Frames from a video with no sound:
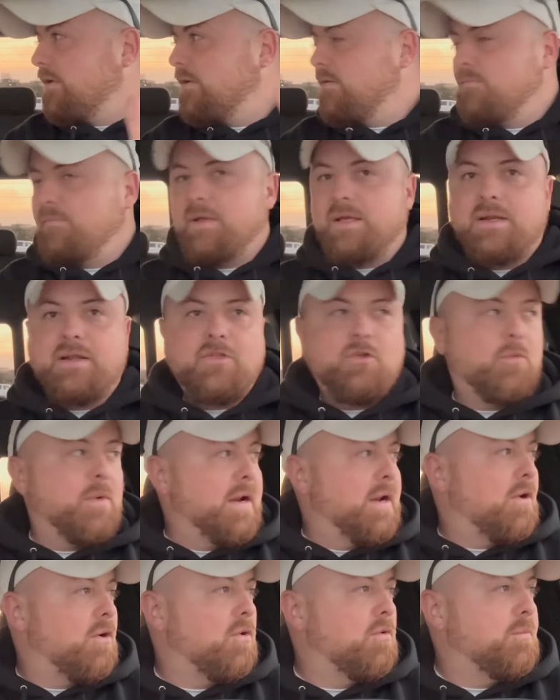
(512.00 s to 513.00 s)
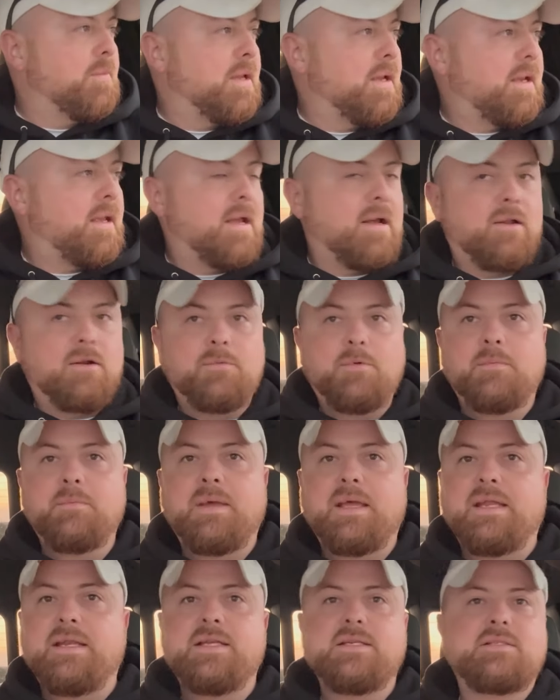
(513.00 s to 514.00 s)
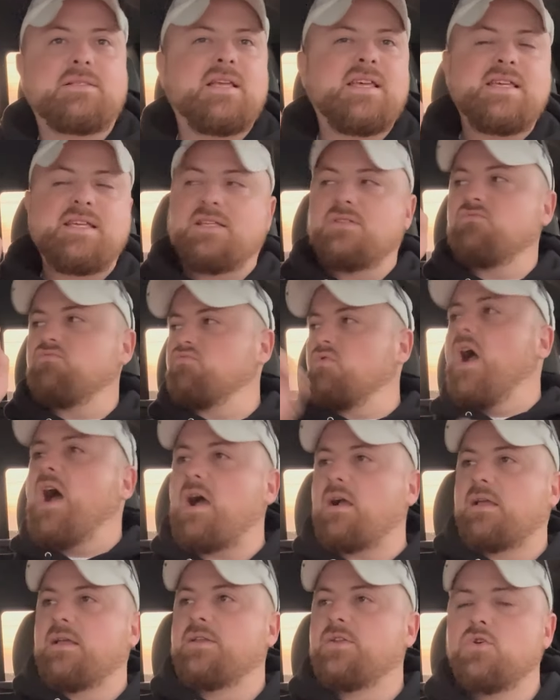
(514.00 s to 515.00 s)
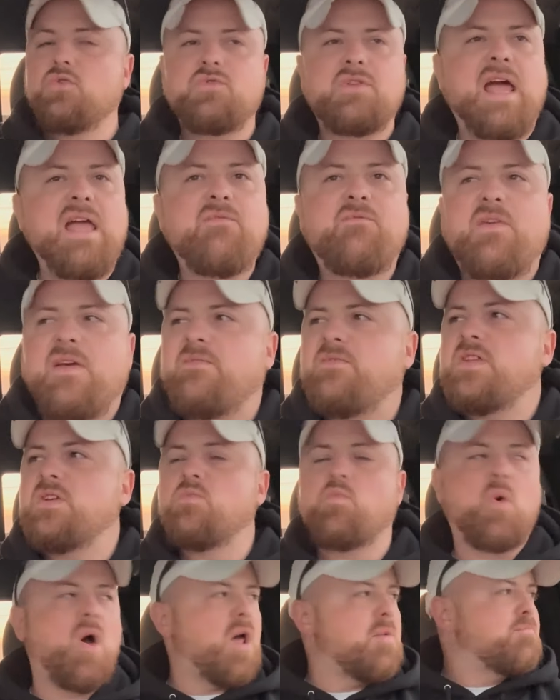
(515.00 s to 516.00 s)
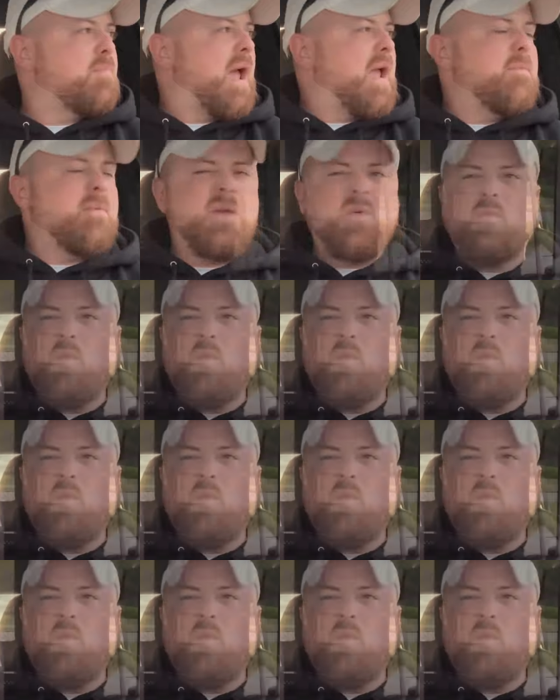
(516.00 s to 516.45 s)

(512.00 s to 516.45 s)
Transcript: Be another way to hold me accountable, man. This thing is rocking, dude. Day 51, baby. Woo!